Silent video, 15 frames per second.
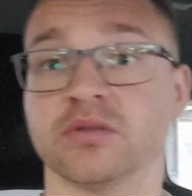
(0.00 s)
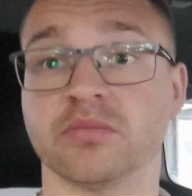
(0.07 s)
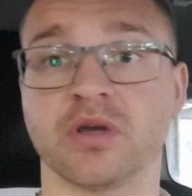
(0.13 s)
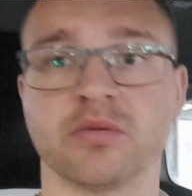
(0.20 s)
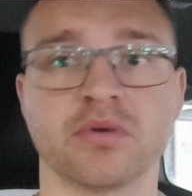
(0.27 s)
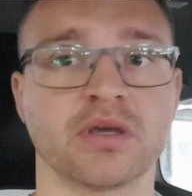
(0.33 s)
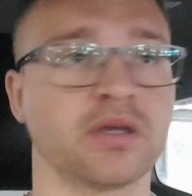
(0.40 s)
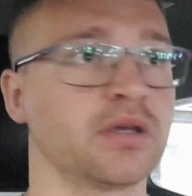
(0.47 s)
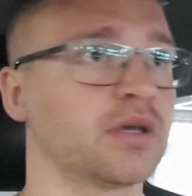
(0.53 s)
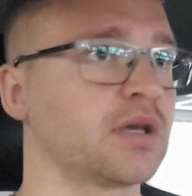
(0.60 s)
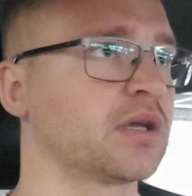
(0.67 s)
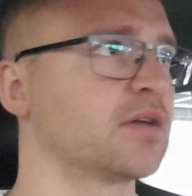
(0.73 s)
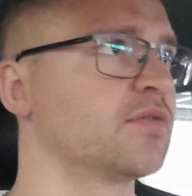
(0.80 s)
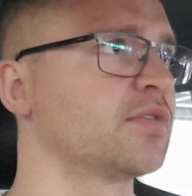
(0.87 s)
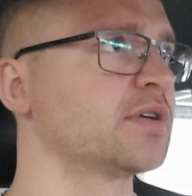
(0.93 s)
Maybe I
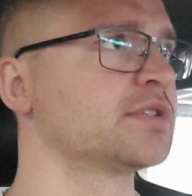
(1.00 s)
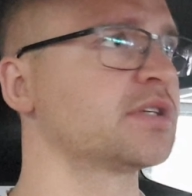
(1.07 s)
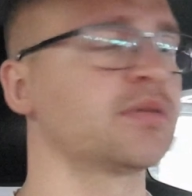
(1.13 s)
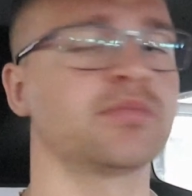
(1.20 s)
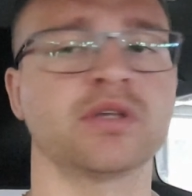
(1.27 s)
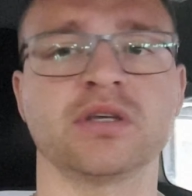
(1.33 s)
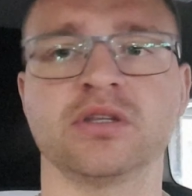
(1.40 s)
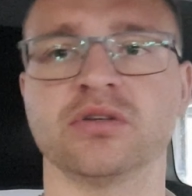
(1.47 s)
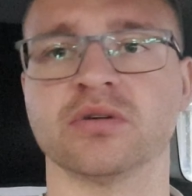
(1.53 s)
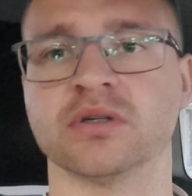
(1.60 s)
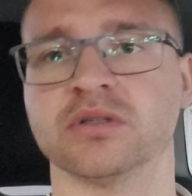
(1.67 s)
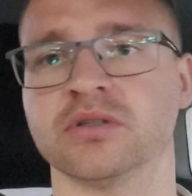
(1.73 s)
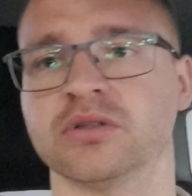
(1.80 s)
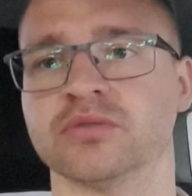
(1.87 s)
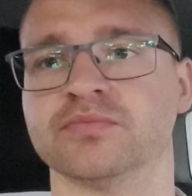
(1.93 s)
can find something new, I
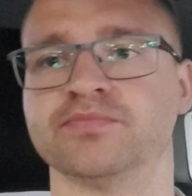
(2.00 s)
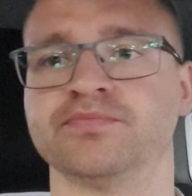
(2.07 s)
don't know.